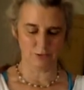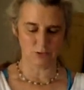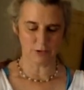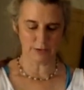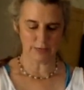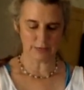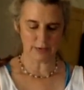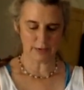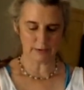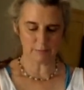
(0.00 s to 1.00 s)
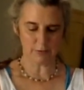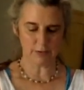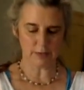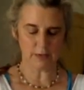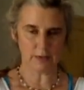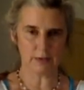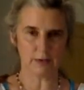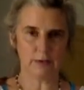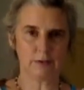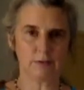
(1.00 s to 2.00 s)
Drawing down, breathing
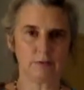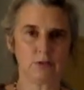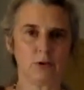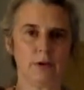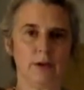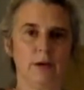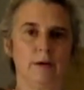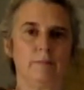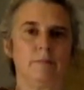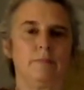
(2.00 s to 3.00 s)
in, drawing up.